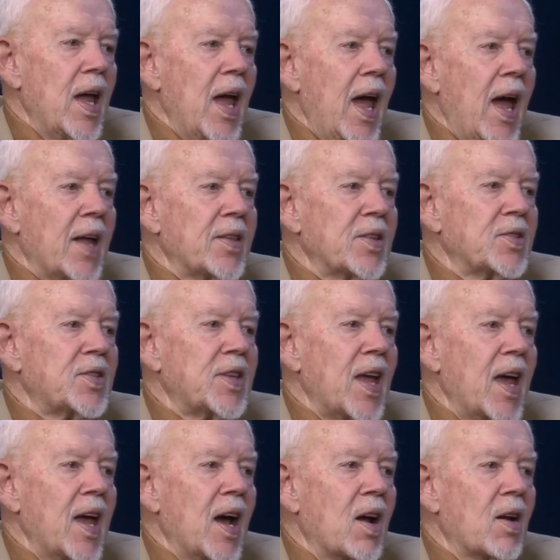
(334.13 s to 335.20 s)
had to
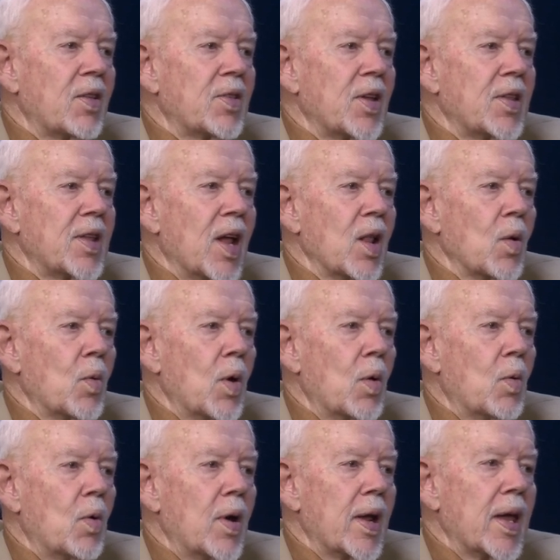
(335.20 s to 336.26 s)
stay out at the Delaware
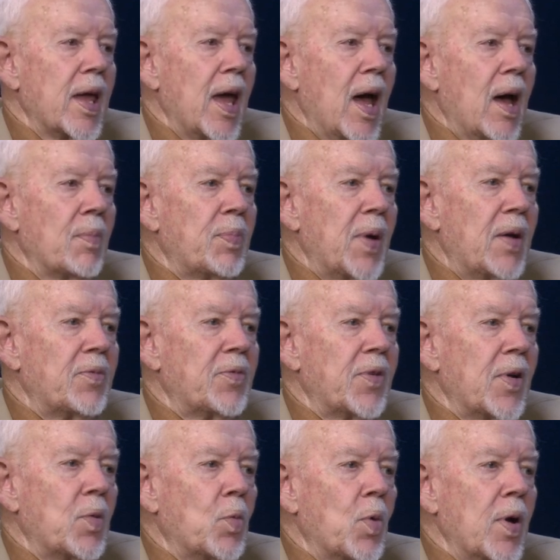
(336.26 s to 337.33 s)
Water Gap at
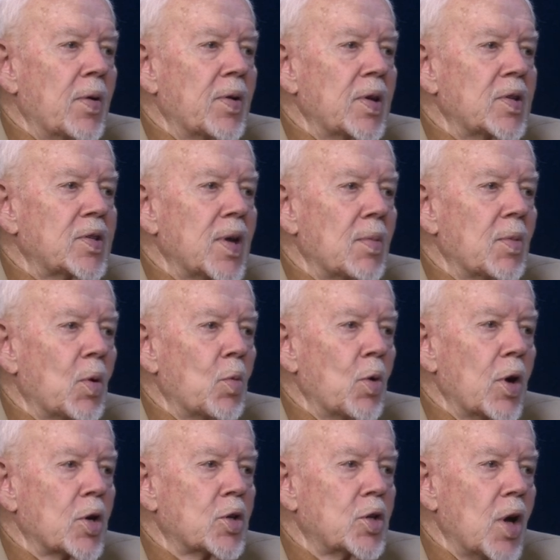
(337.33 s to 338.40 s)
Fred Waring's summer
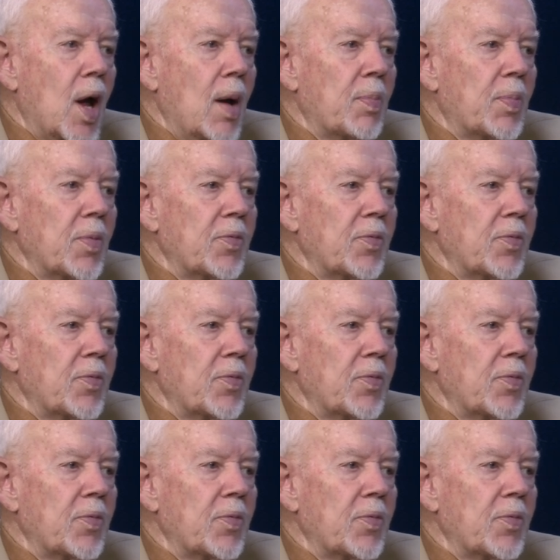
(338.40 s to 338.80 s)
workshop.